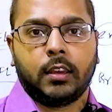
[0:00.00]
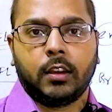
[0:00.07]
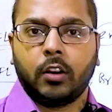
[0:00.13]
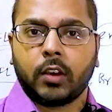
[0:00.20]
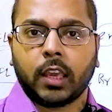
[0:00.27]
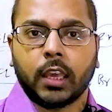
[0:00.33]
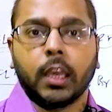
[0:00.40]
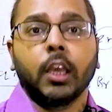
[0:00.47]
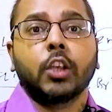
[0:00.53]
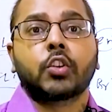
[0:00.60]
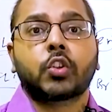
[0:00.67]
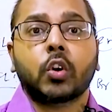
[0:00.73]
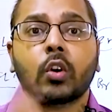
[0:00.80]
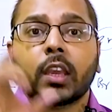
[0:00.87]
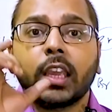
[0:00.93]
Okay,
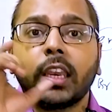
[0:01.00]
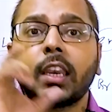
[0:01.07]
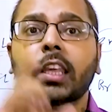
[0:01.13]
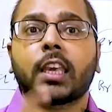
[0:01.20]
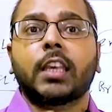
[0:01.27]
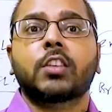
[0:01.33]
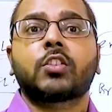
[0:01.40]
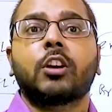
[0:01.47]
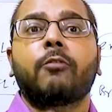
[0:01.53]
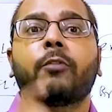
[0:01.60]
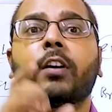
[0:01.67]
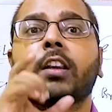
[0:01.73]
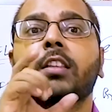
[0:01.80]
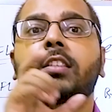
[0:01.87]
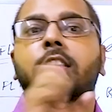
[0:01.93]
so in case of
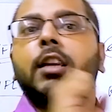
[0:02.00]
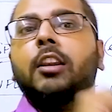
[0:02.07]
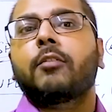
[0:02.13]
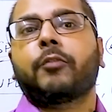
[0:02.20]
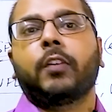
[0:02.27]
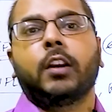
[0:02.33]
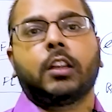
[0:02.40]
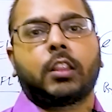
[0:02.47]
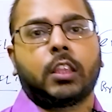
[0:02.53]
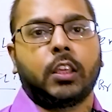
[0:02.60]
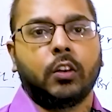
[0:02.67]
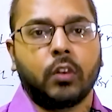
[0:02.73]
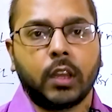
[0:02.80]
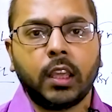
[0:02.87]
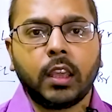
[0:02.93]
crystal field
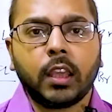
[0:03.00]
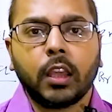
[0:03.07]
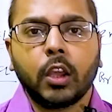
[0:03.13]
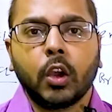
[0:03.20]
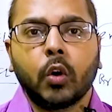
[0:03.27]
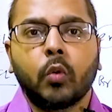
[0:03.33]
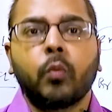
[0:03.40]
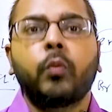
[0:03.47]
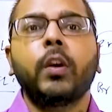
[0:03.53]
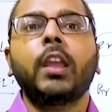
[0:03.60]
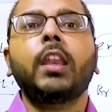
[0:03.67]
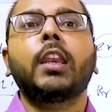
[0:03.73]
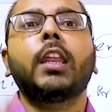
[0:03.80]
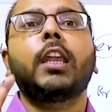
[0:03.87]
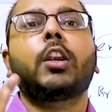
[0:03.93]
theory,
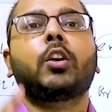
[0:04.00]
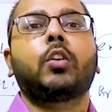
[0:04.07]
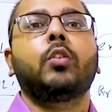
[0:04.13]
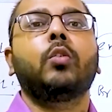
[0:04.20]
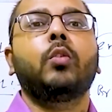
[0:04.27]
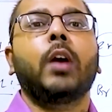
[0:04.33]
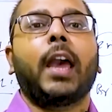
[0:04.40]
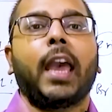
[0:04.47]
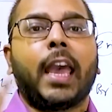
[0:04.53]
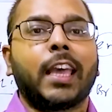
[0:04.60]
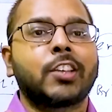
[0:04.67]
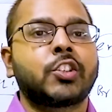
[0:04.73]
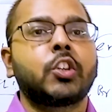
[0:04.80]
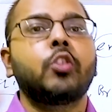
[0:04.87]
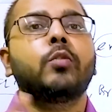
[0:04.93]
we need to
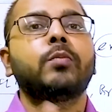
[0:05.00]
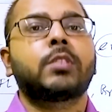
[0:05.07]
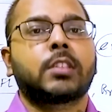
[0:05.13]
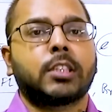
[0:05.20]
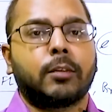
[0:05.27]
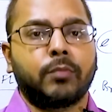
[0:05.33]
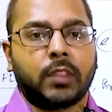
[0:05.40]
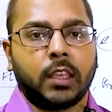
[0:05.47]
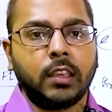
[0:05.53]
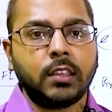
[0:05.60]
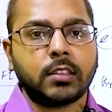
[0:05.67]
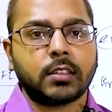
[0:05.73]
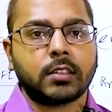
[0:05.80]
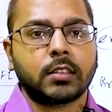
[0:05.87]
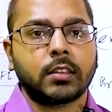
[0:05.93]
assume some
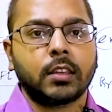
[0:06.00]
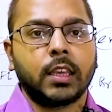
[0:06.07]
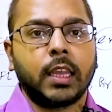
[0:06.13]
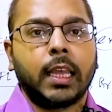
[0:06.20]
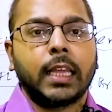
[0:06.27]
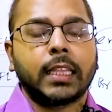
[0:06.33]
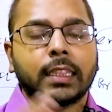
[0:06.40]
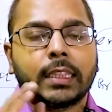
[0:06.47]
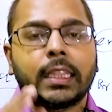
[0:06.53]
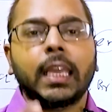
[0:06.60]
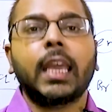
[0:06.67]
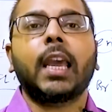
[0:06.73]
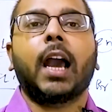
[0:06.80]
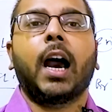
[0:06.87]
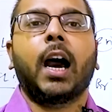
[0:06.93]
things.
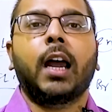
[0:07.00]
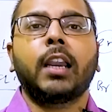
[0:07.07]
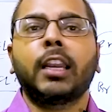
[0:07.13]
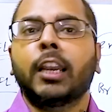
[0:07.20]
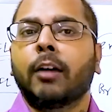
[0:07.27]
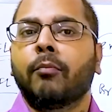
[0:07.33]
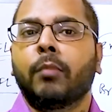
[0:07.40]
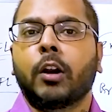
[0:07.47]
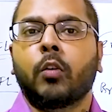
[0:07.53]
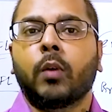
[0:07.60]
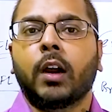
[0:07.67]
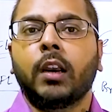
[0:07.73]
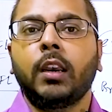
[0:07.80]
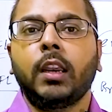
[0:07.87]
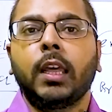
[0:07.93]
They are, number
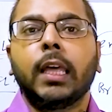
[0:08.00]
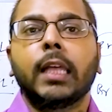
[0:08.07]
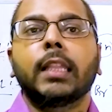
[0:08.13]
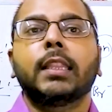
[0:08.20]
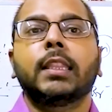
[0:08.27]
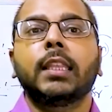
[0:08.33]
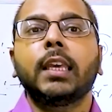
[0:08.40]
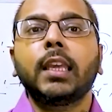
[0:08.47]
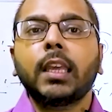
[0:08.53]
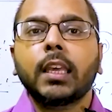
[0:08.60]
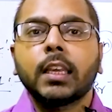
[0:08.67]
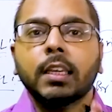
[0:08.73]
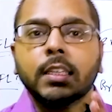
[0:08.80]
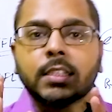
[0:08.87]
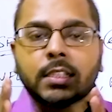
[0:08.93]
one, the
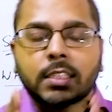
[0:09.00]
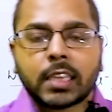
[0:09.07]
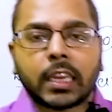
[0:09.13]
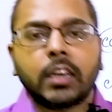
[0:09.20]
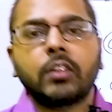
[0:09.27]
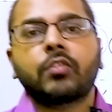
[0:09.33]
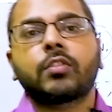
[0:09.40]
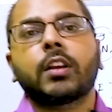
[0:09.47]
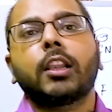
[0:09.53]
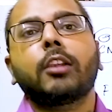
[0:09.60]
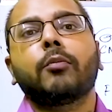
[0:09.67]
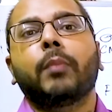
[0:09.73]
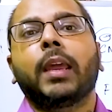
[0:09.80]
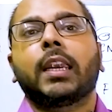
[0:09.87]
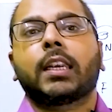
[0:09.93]

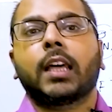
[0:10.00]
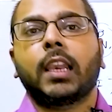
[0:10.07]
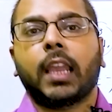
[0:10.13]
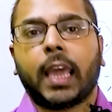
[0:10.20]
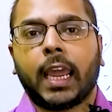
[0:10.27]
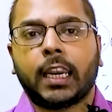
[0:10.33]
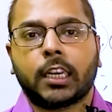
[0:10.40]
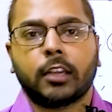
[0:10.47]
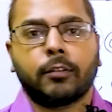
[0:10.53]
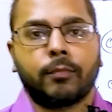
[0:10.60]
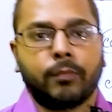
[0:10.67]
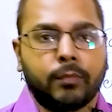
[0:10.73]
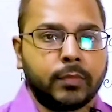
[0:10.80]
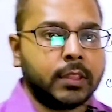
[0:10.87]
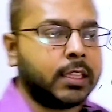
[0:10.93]
central metal
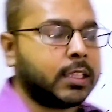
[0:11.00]
atom